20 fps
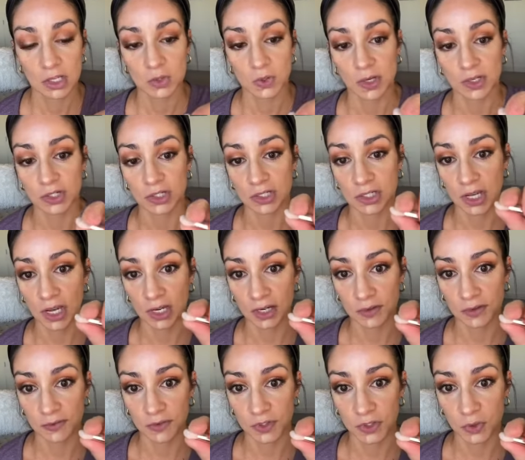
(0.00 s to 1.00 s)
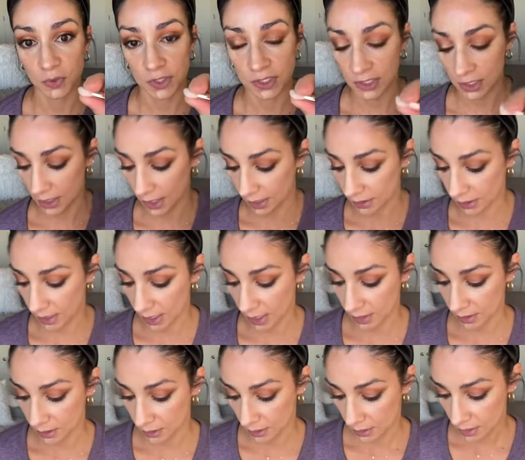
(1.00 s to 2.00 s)
And it's really dense.
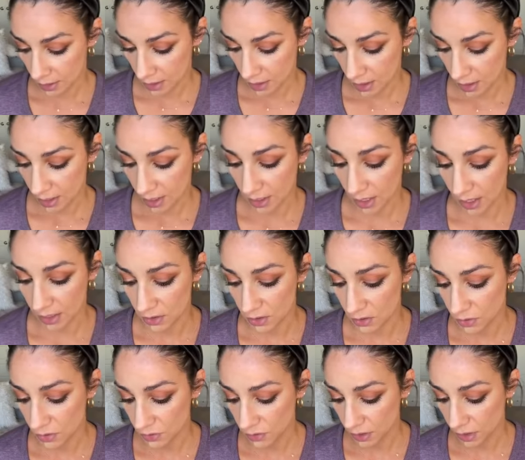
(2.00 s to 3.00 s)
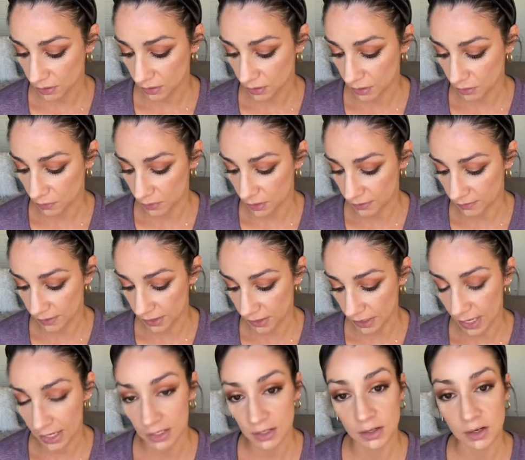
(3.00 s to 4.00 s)
So I just kind of squeeze it like that.
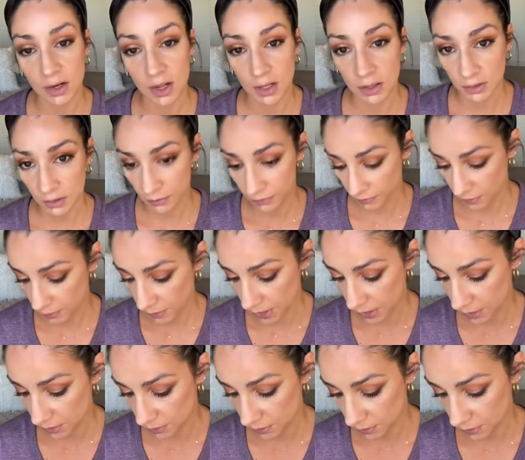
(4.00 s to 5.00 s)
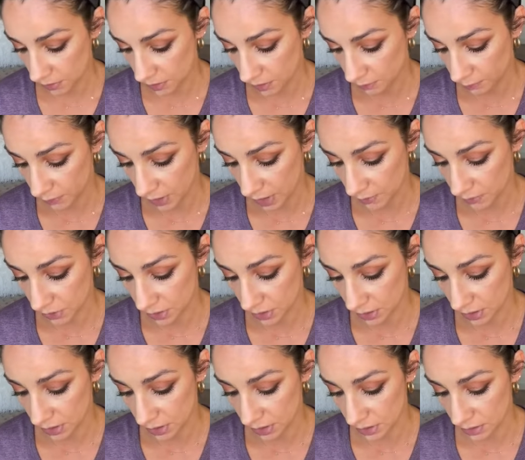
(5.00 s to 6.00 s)
And I use a little bit of a lighter
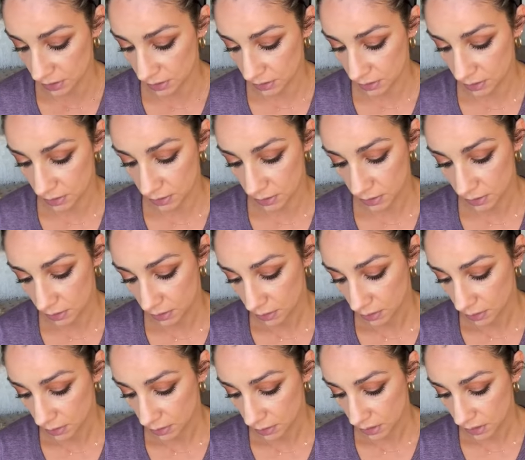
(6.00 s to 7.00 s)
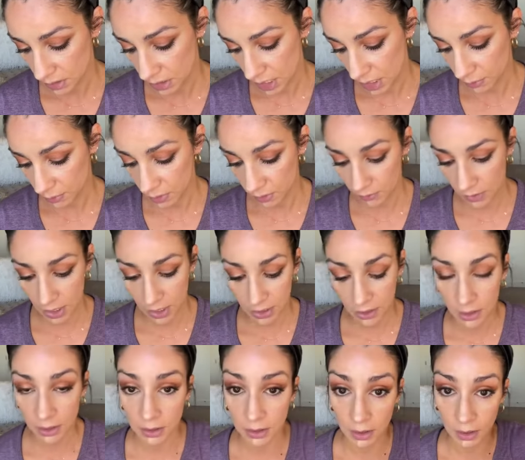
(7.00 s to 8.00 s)
color for my nose, but I'm just gonna
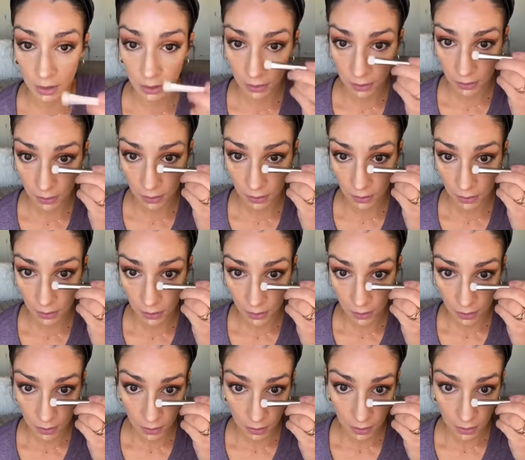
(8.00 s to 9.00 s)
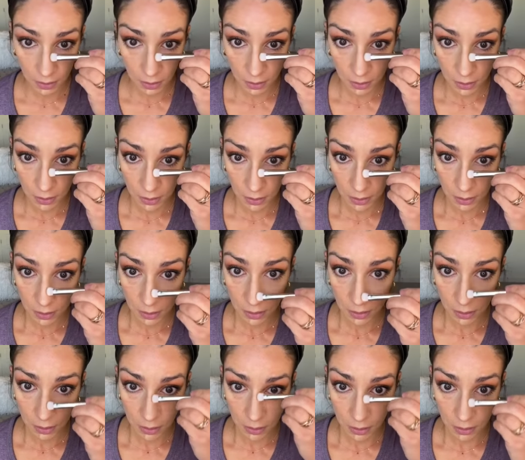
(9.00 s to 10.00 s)
dab it right in
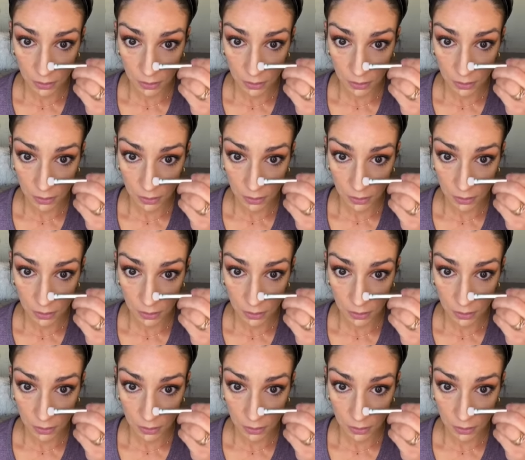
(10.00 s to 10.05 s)
there